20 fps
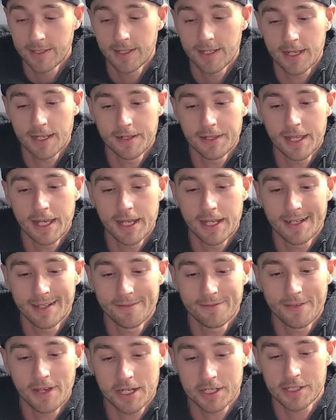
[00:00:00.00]
And then
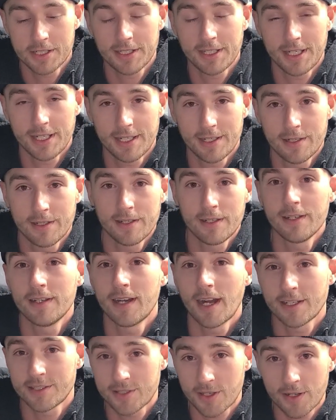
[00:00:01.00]
eventually
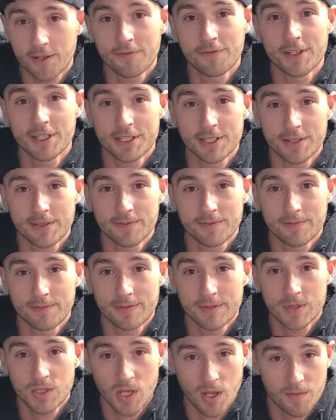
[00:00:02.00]
I started fishing
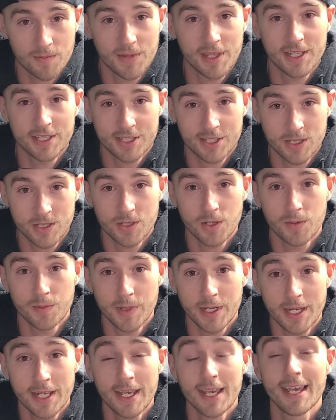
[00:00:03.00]
something this
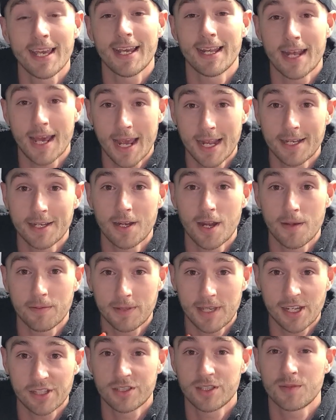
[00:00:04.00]
stupid, and I ended
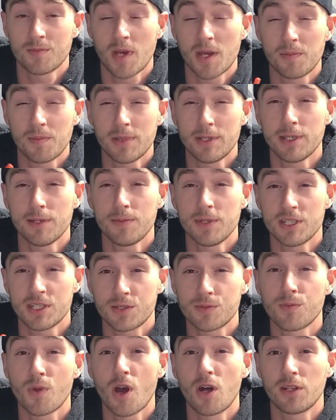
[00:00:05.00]
up catching my PB
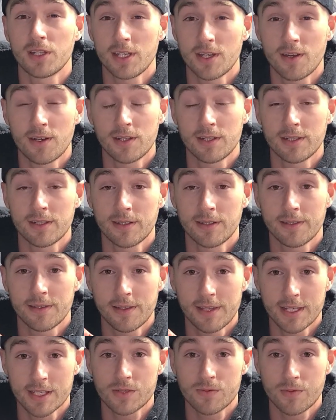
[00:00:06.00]
Smallie on
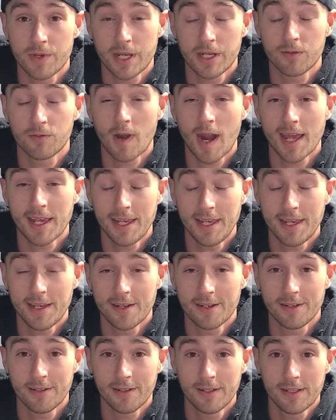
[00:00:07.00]
this rig right
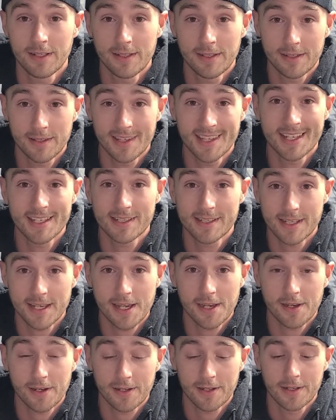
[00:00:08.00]
here this
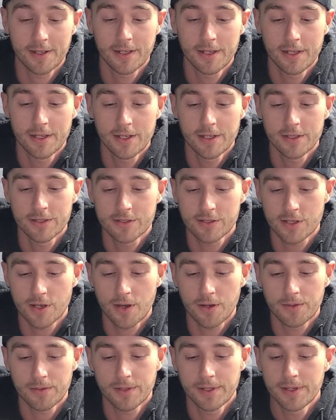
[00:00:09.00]
year.
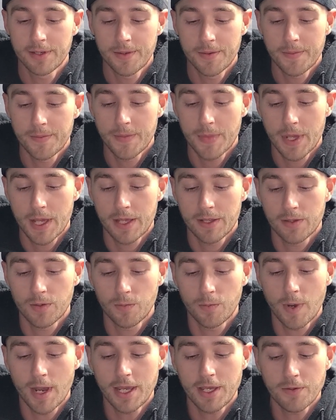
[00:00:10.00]
So the
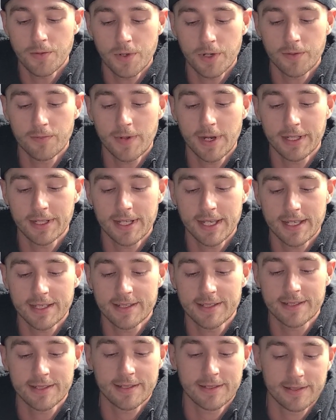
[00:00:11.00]
way you want to rig
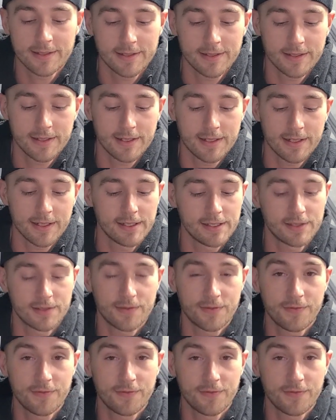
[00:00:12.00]
this is